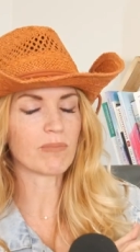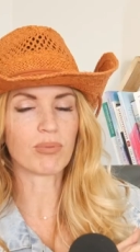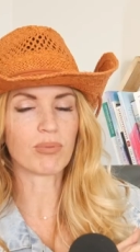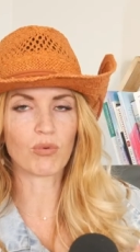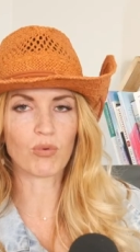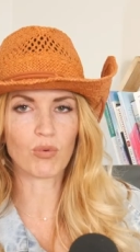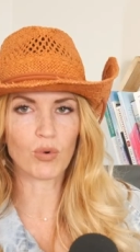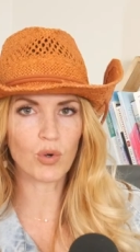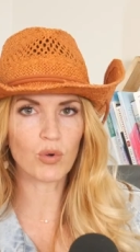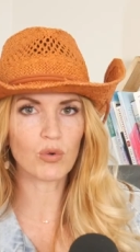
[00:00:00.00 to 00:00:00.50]

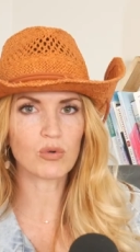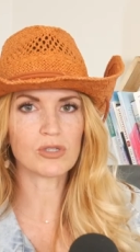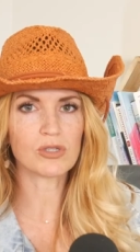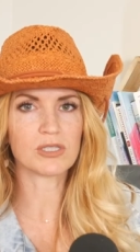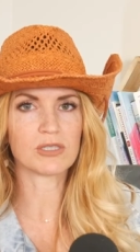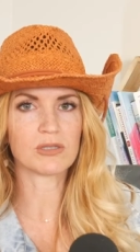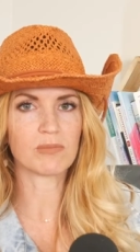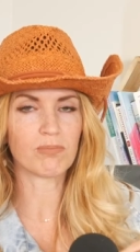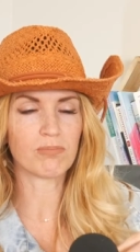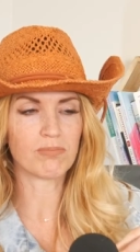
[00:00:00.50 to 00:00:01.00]

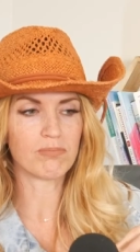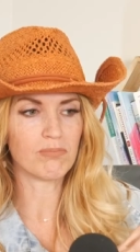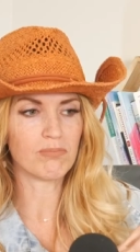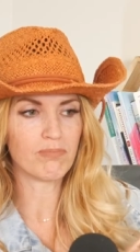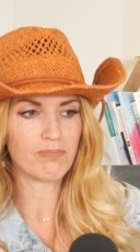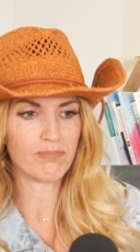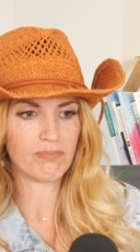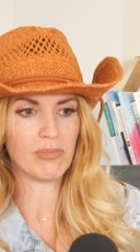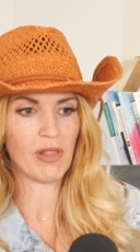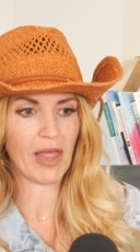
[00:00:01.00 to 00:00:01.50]
bruised,
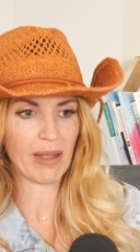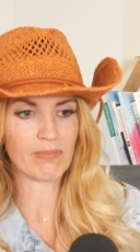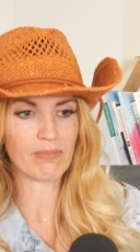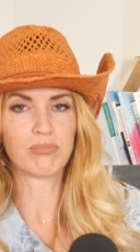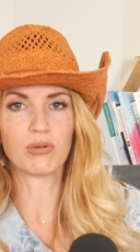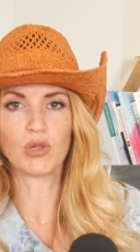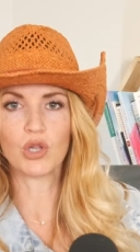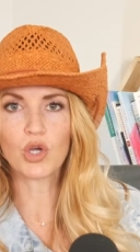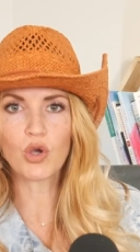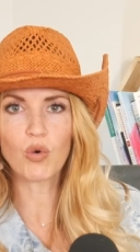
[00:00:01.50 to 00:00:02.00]

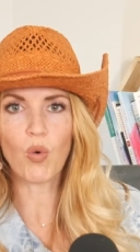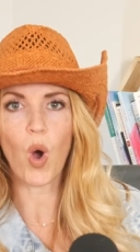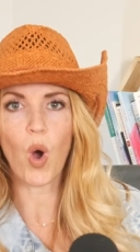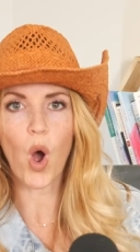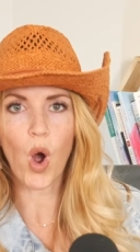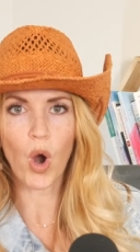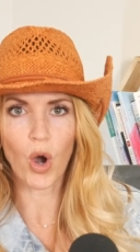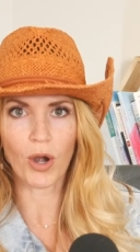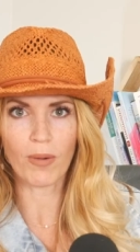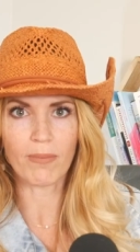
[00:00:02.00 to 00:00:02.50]
like blue
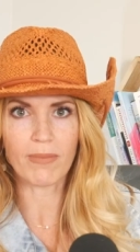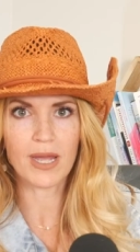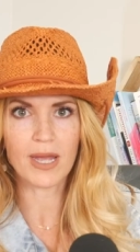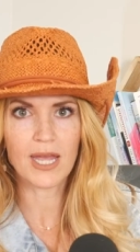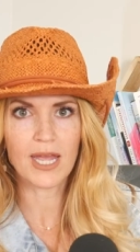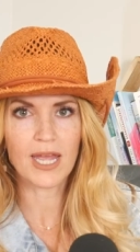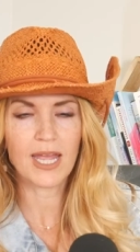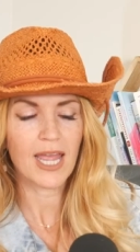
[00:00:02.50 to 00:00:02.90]
arm.